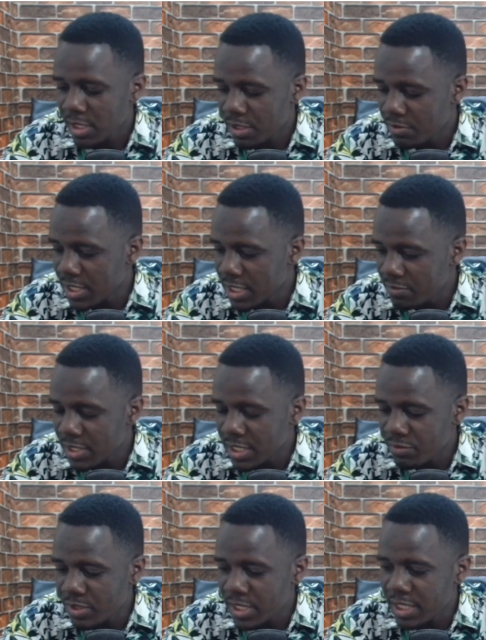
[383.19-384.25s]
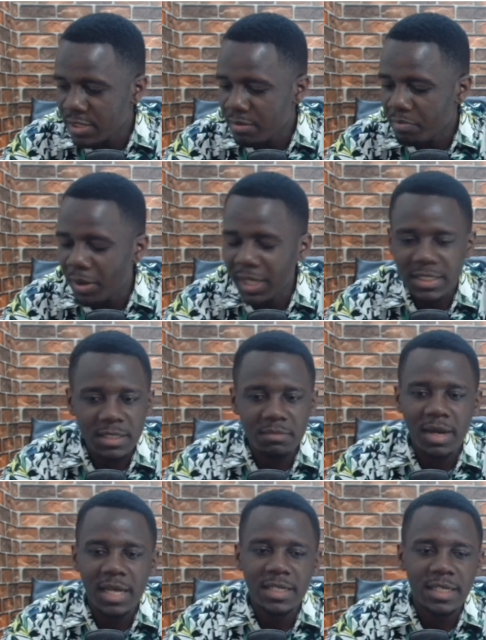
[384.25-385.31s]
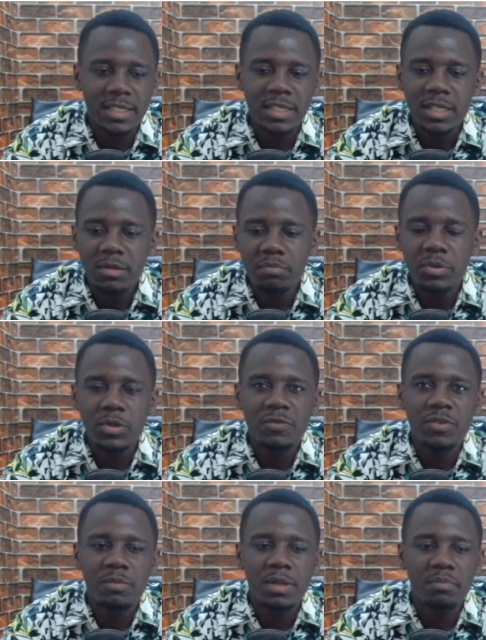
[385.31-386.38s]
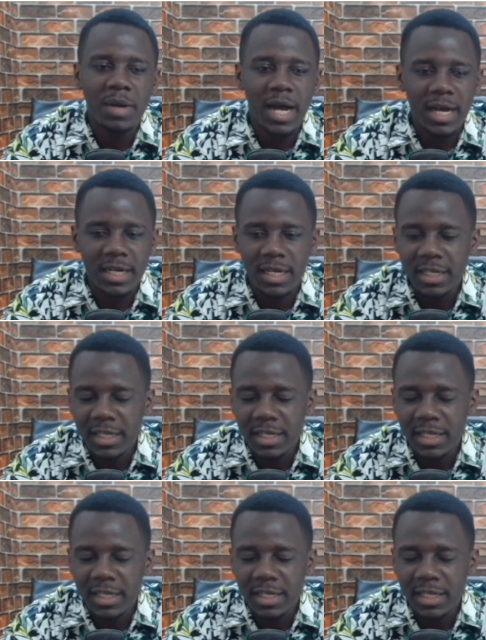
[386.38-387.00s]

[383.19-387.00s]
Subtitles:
really, really, really passing-minded. Build from the back,